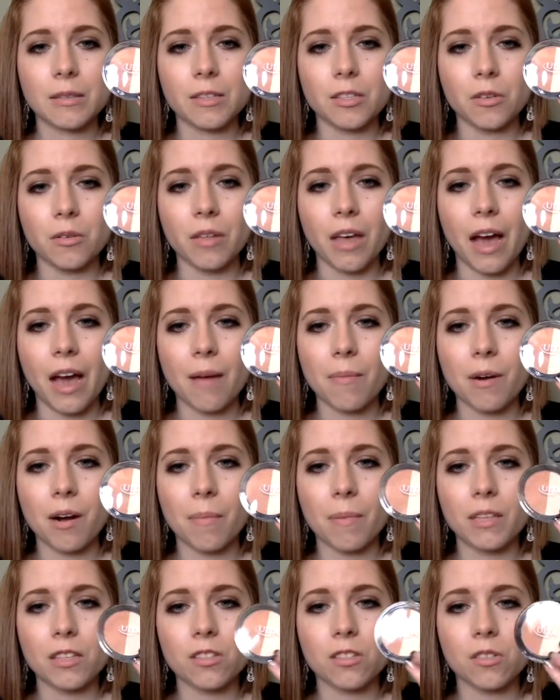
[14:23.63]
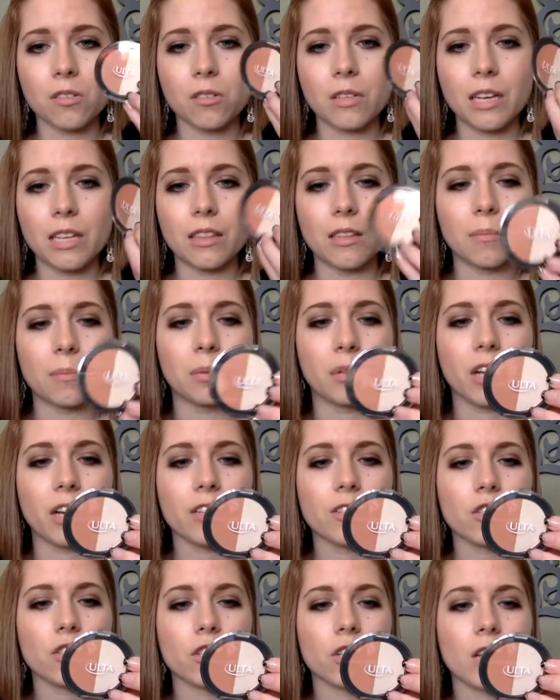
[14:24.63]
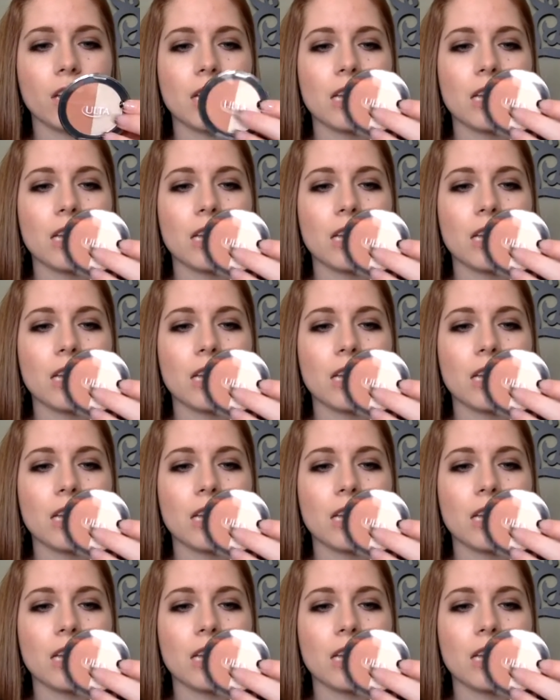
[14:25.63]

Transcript: So the eyebrow pencil and the blush,